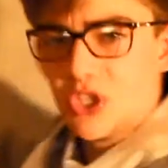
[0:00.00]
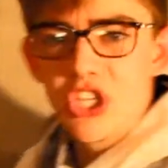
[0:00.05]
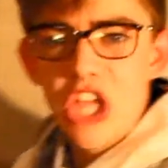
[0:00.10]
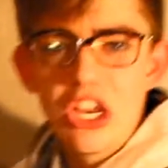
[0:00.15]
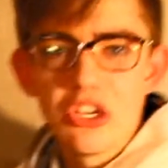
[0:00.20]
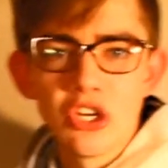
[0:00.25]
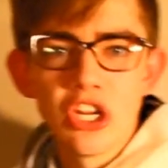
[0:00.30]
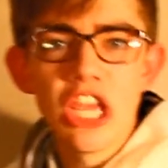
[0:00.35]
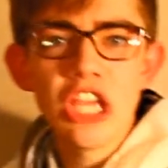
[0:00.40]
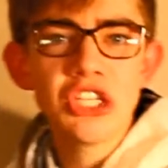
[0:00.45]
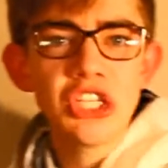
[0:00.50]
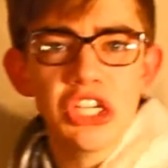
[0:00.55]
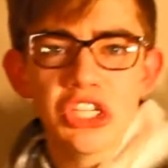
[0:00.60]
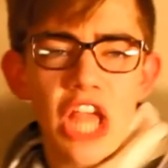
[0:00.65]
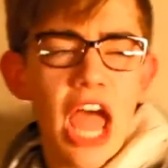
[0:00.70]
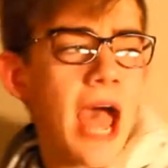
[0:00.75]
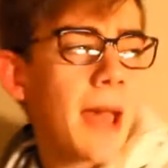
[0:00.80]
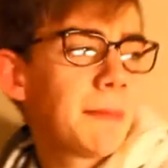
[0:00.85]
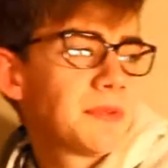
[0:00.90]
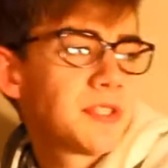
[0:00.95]
Sandra, it's
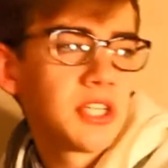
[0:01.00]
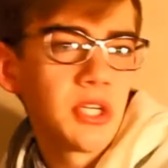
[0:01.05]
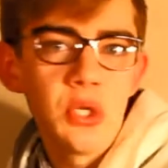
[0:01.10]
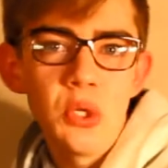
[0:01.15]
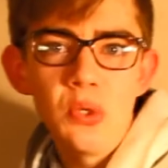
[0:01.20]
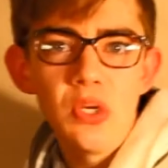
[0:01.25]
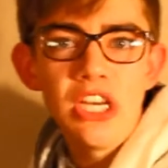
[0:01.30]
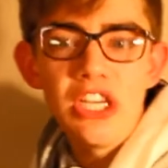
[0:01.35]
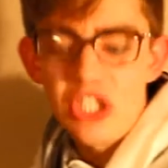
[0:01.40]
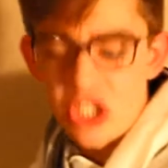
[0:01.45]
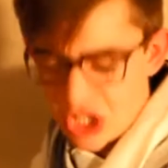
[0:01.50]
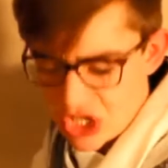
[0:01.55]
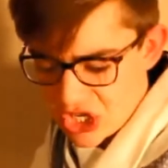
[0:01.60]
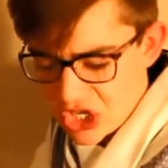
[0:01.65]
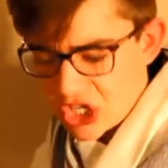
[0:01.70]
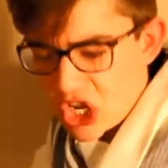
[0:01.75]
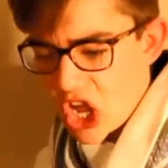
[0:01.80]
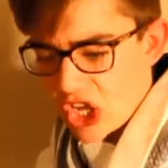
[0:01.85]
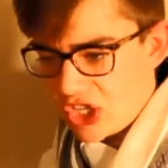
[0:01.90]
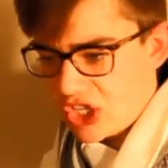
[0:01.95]
just absolutely
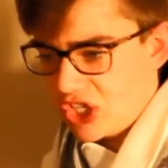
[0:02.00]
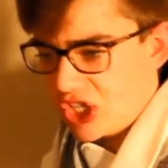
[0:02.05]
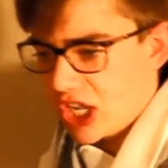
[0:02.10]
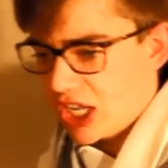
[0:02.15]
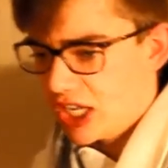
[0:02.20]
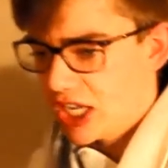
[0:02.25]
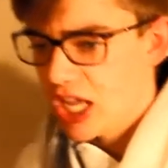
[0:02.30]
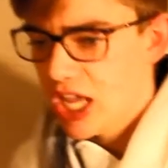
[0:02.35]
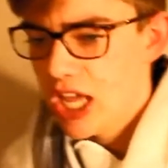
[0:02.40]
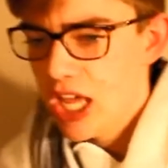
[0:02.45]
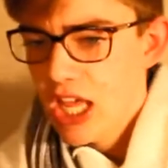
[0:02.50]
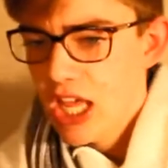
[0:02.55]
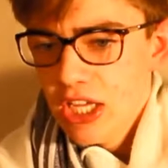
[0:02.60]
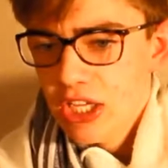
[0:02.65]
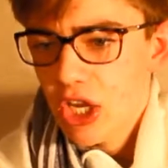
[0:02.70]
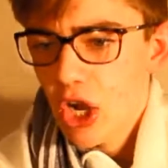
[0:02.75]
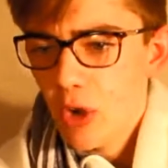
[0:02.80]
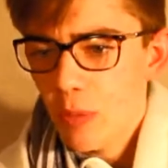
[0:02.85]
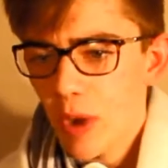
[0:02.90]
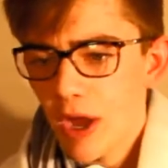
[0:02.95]
disgusting.
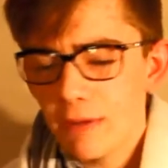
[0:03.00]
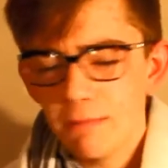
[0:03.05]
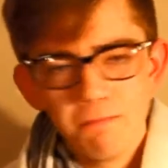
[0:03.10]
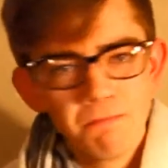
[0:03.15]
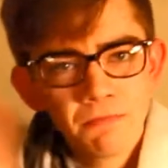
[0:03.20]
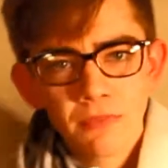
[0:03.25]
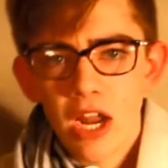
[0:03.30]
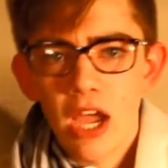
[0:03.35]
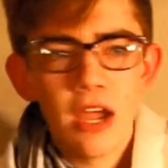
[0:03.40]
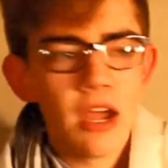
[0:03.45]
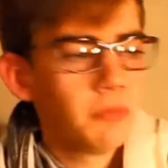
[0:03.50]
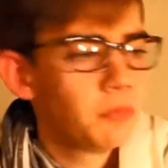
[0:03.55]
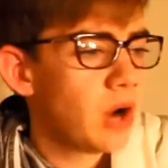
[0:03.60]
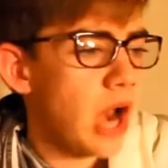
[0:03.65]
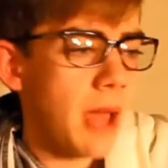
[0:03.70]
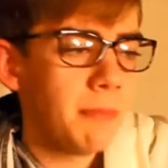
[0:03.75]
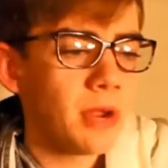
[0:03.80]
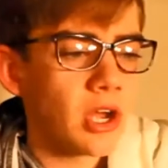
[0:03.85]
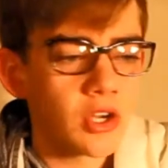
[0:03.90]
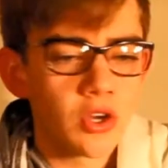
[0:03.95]
You know what?
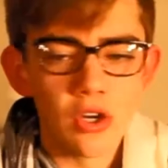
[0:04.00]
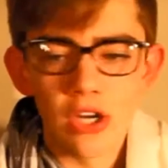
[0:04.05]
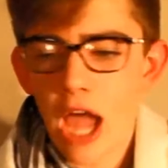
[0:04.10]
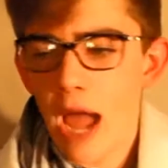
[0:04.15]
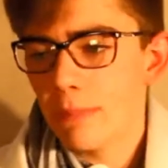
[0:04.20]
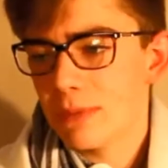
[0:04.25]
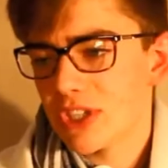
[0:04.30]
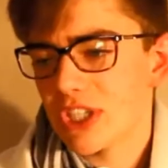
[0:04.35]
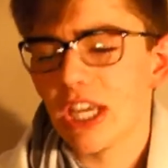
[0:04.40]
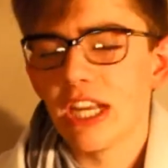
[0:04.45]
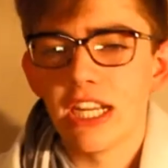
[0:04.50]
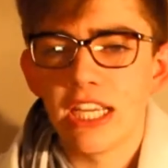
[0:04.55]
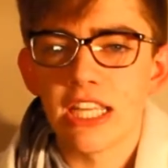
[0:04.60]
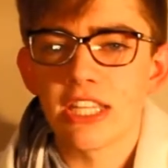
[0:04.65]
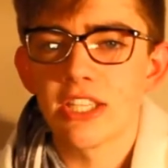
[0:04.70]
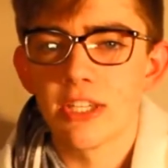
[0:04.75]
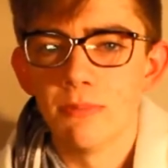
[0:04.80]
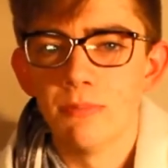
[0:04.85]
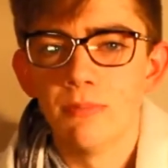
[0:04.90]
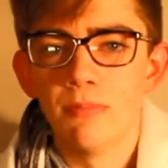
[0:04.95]
I'm just gonna
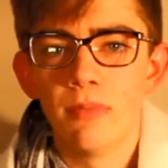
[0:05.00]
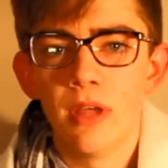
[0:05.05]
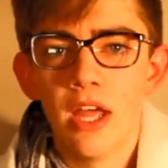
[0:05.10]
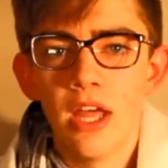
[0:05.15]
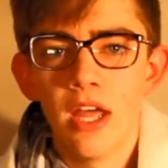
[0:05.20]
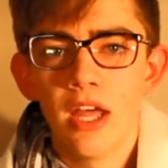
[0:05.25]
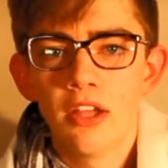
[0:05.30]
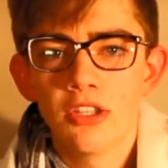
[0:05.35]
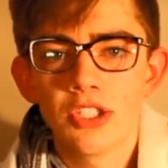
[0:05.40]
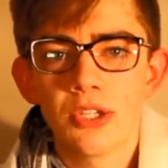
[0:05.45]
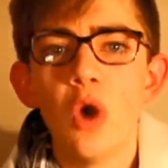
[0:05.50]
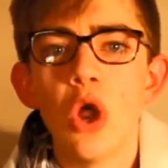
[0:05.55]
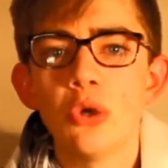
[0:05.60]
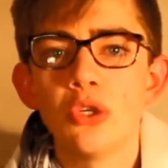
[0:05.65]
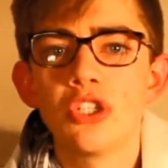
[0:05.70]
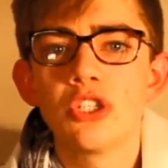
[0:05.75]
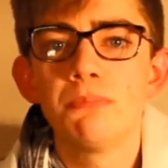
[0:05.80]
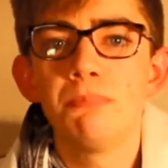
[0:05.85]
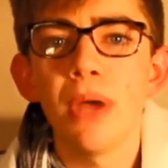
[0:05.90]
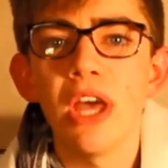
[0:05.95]
get some
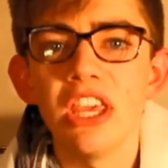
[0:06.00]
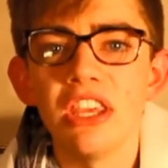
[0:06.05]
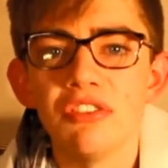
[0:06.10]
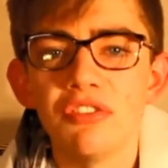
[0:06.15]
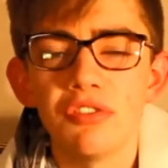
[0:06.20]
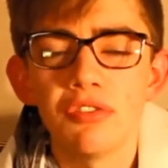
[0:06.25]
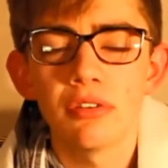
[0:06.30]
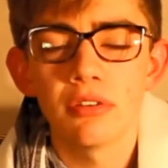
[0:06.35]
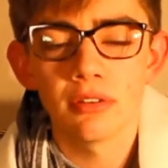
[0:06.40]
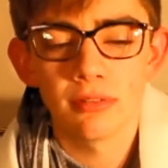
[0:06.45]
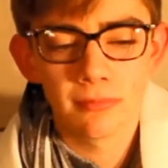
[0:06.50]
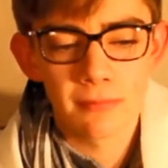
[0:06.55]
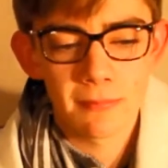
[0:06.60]
roast beef.